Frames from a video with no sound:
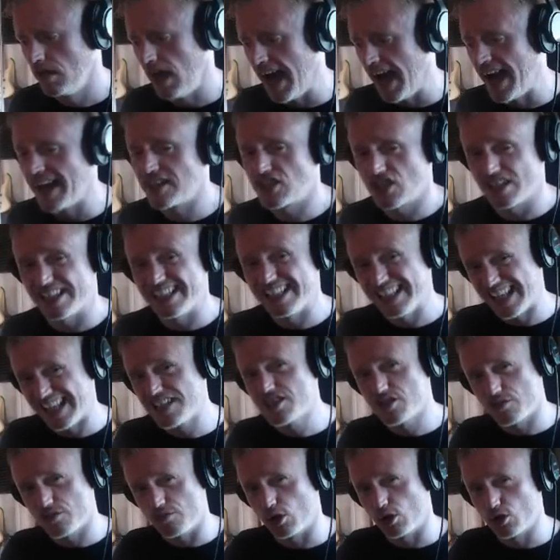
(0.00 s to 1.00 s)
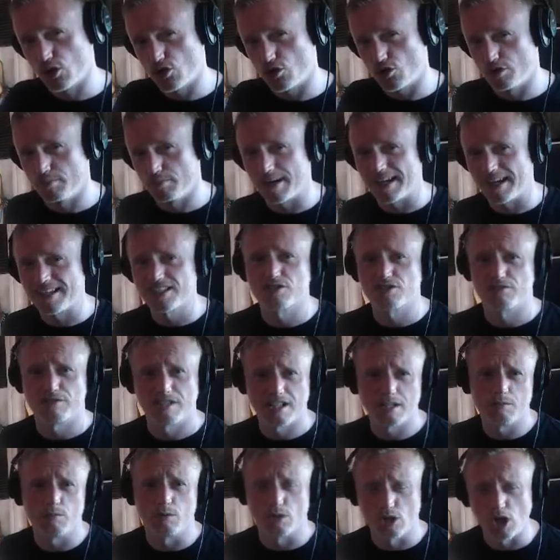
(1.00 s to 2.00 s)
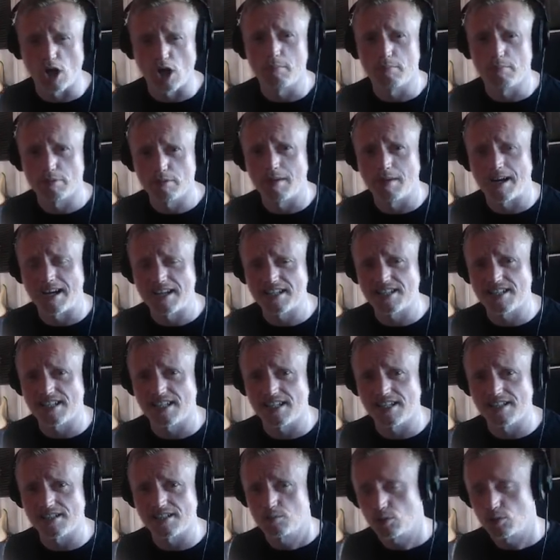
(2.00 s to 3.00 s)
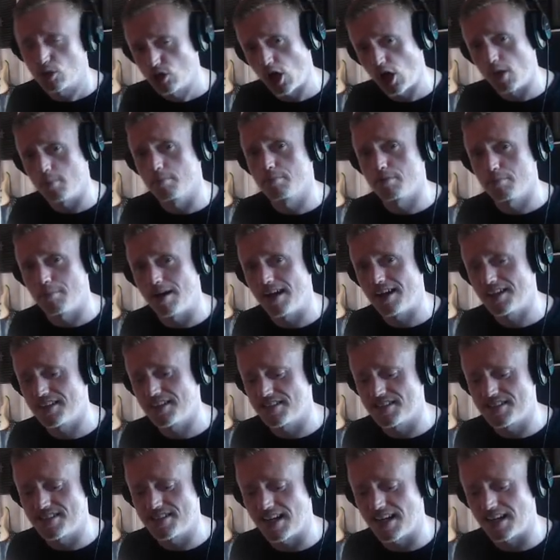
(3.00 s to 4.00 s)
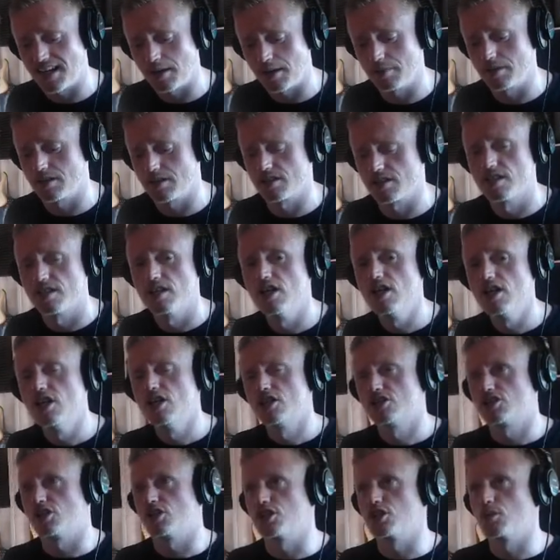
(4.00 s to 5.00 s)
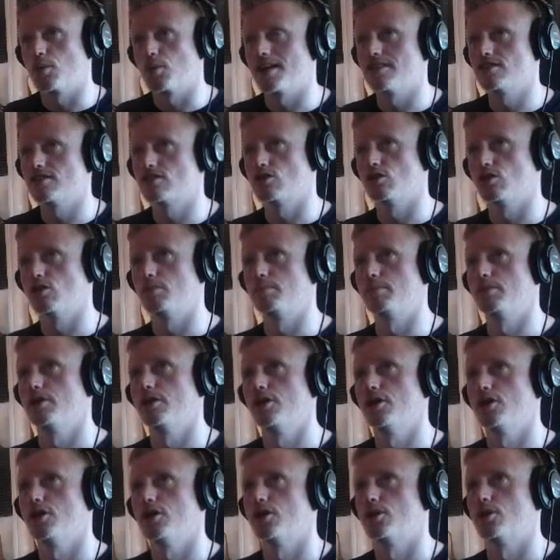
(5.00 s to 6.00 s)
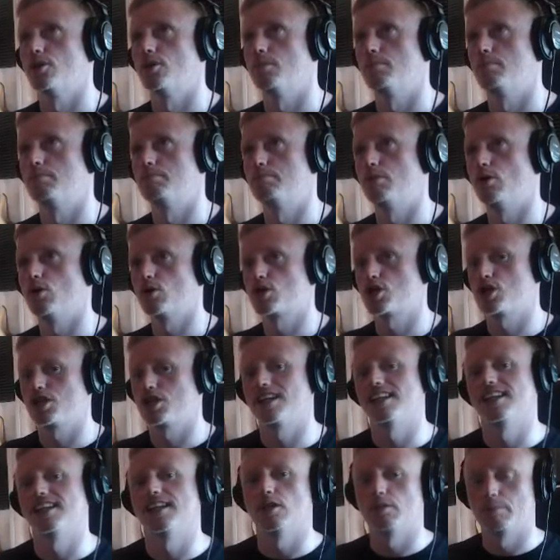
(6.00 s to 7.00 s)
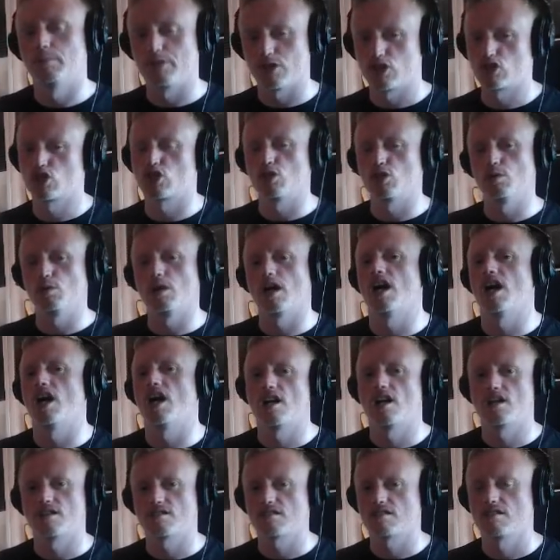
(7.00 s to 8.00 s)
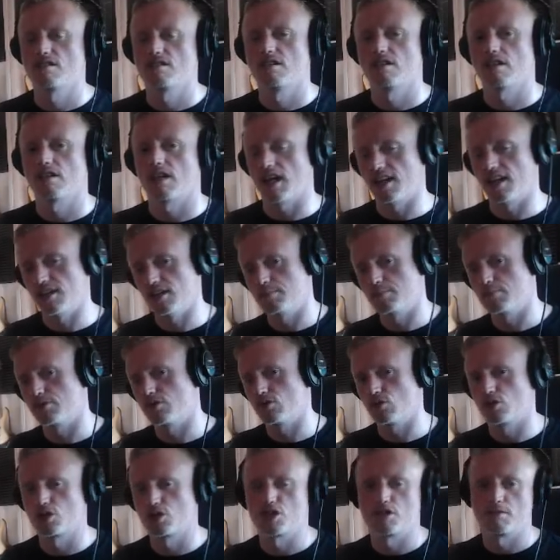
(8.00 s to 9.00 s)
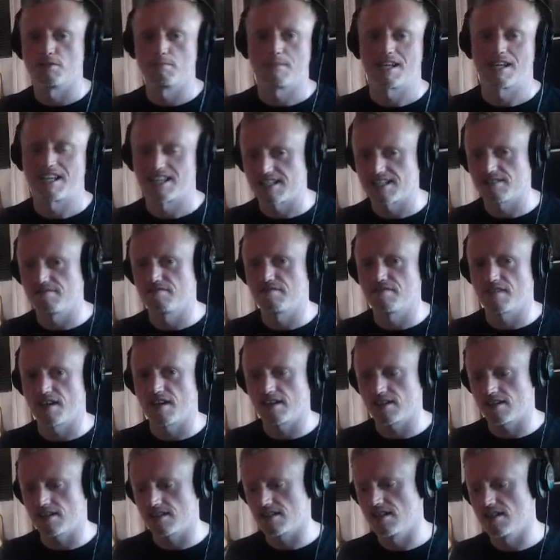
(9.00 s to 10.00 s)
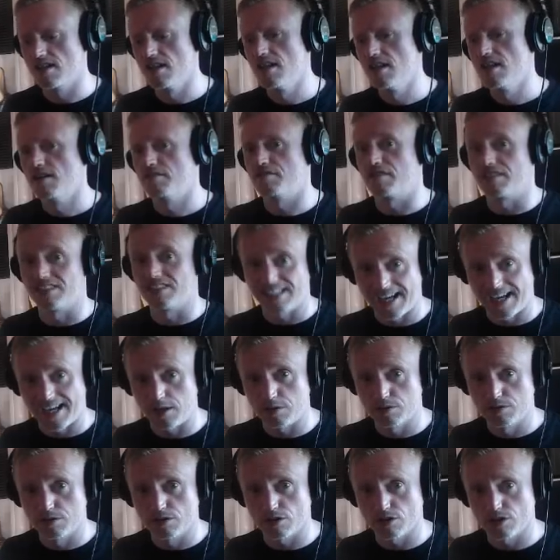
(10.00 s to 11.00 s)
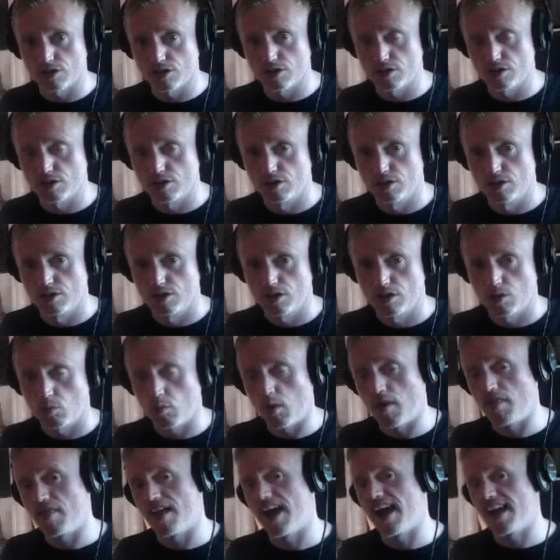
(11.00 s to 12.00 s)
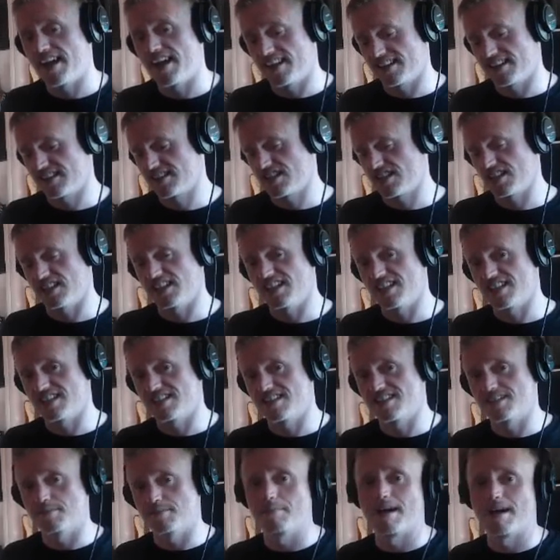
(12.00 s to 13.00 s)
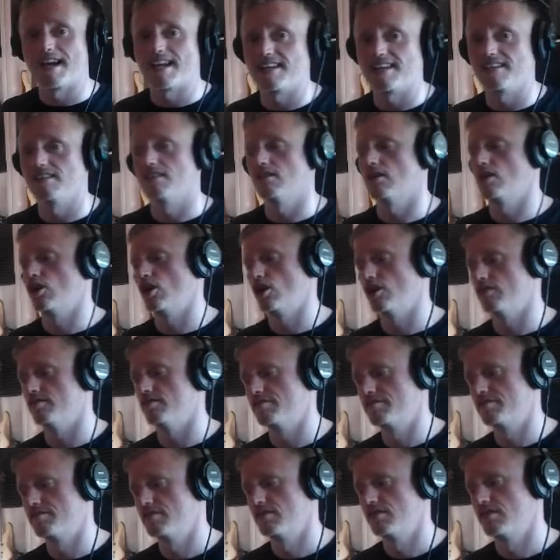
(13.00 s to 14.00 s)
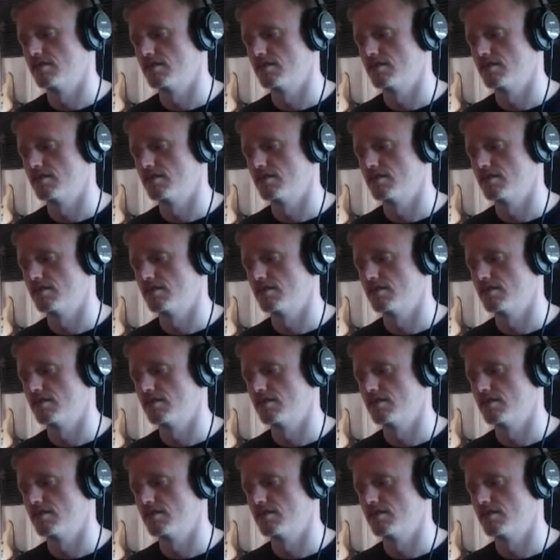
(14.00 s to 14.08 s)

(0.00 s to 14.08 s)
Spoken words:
actually later on during mastering, it will compromise things, it will compromise the dynamics. So you end up pushing a little bit too hard in the production and mixing phase for loudness when that actually is the domain of